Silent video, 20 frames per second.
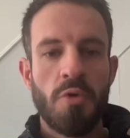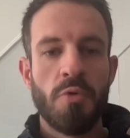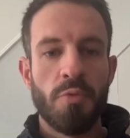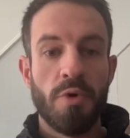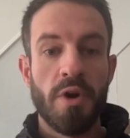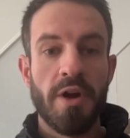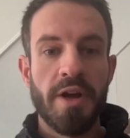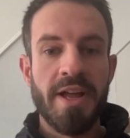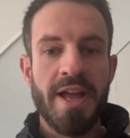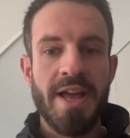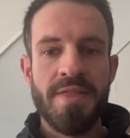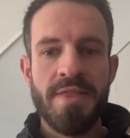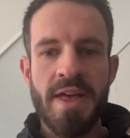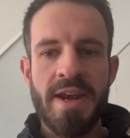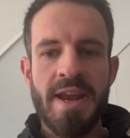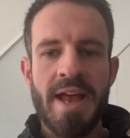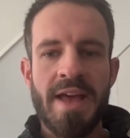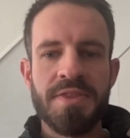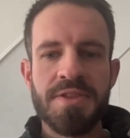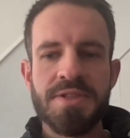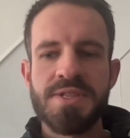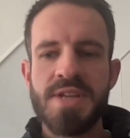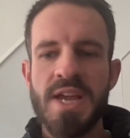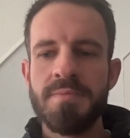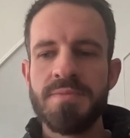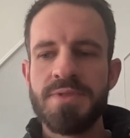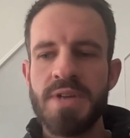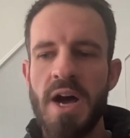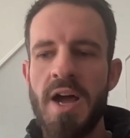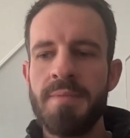Right. And then at the same
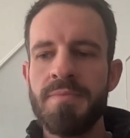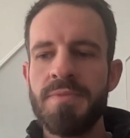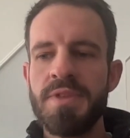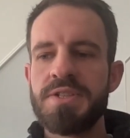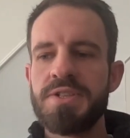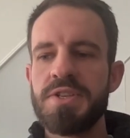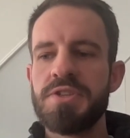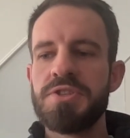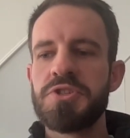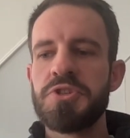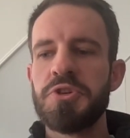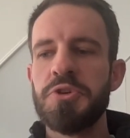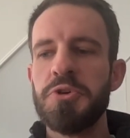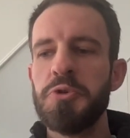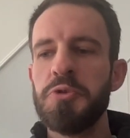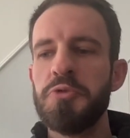time, this is true